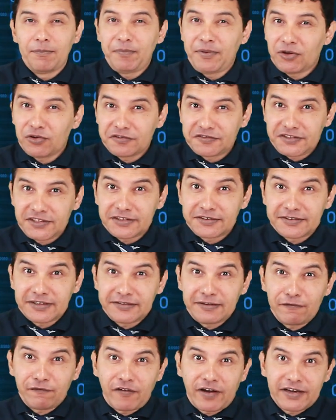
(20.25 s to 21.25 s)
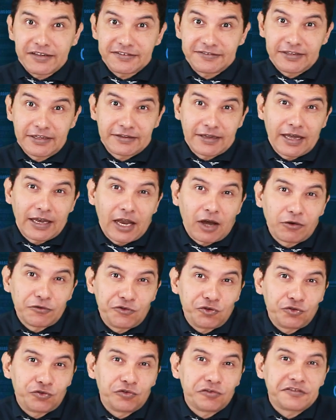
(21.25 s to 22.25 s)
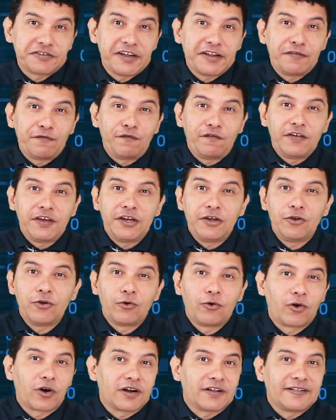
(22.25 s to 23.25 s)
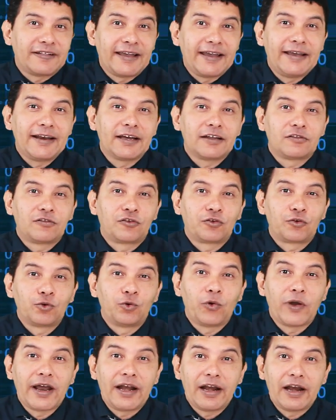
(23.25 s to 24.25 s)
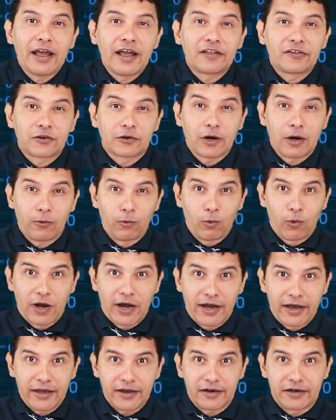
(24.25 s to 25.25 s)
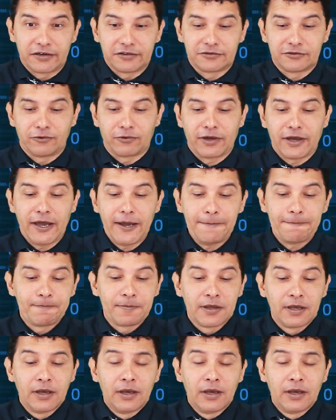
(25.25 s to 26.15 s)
PLC is a device that allows you to send video or data through electrical wires, okay?